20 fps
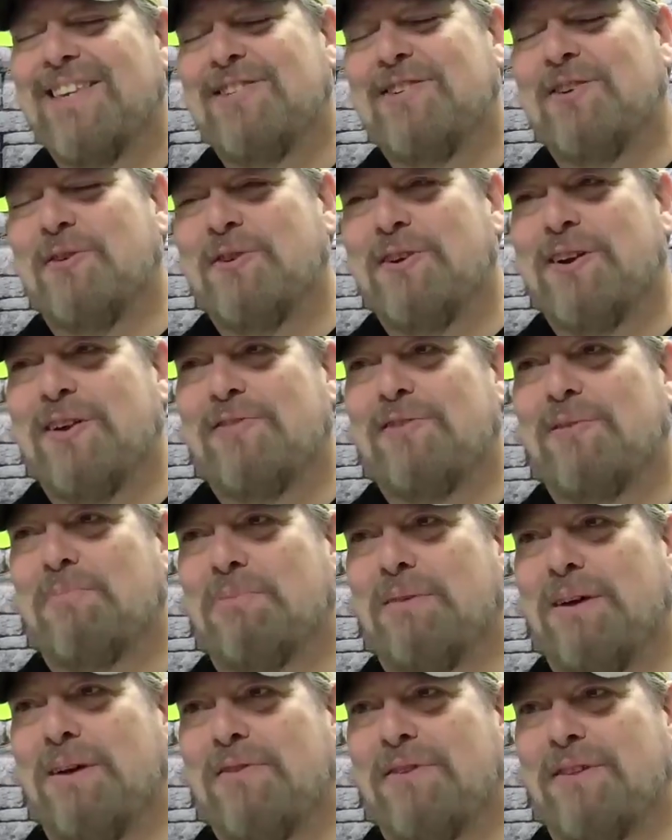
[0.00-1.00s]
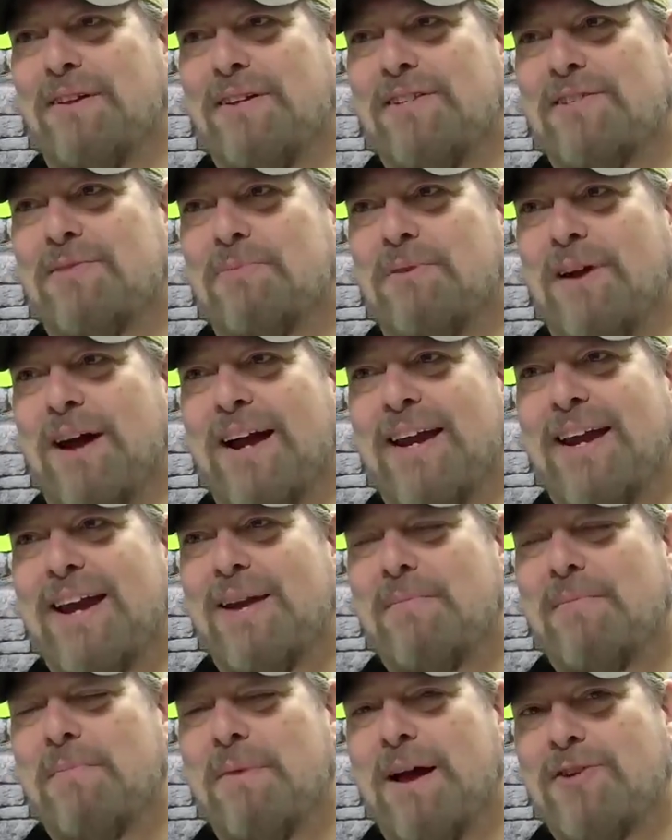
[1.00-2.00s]
Has Donut ever played with a laser pointer? I
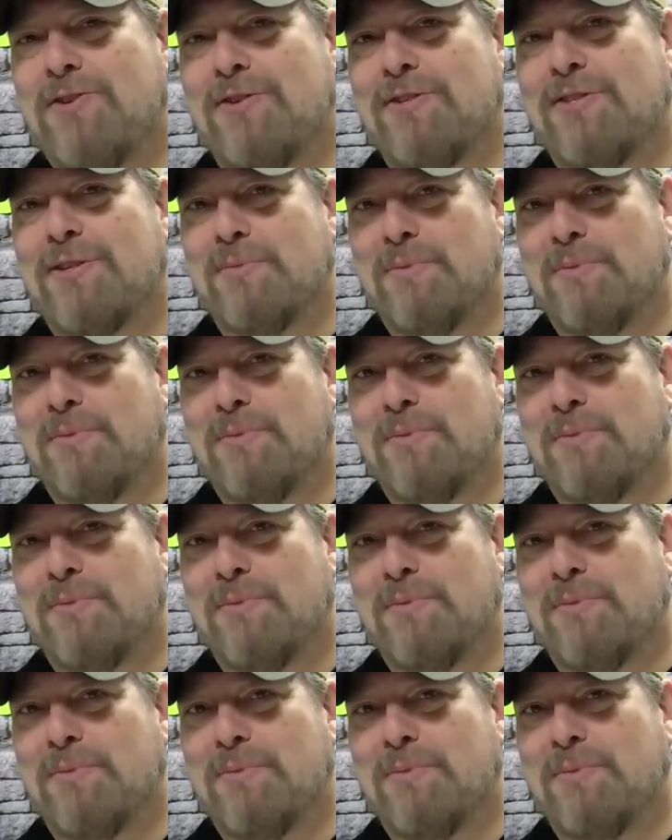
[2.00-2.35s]
can't imagine